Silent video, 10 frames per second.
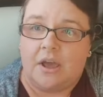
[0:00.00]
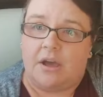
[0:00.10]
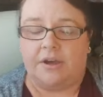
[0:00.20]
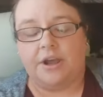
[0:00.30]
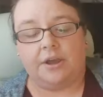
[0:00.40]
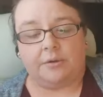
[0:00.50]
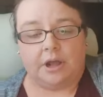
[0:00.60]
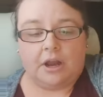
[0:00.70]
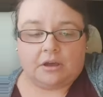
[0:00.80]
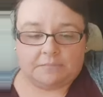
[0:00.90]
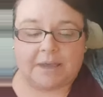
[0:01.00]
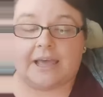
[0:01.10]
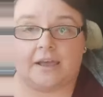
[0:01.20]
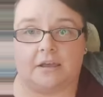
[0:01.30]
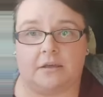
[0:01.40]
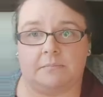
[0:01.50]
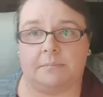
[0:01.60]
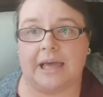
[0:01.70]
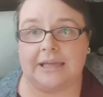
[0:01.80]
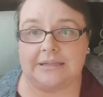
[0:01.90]
I know a lot of
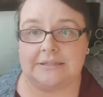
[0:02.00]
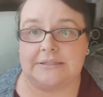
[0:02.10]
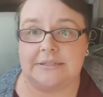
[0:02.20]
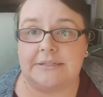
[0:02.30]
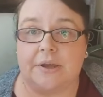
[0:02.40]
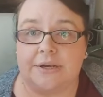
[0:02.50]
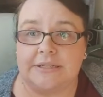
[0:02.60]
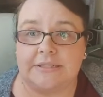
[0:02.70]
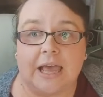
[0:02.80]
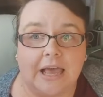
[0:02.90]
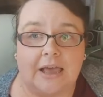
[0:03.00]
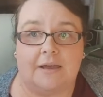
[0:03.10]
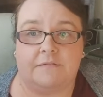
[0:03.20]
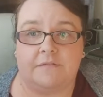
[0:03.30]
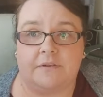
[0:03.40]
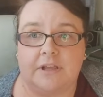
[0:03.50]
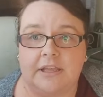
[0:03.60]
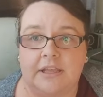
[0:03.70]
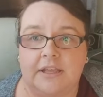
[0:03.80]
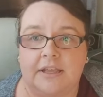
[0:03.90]
pattern designers have.
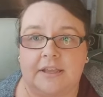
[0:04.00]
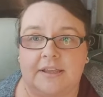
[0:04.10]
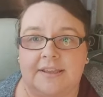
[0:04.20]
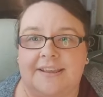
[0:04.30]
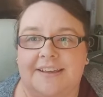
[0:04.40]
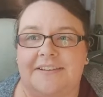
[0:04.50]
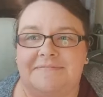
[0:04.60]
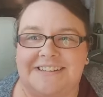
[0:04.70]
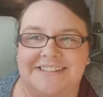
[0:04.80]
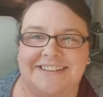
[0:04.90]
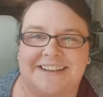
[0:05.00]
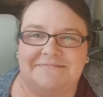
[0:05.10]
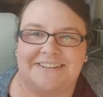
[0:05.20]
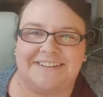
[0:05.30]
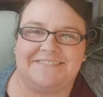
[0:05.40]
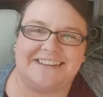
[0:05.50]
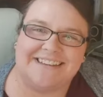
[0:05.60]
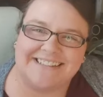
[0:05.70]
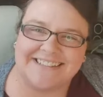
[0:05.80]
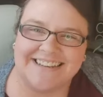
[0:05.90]
I miss your happy
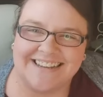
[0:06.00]
face.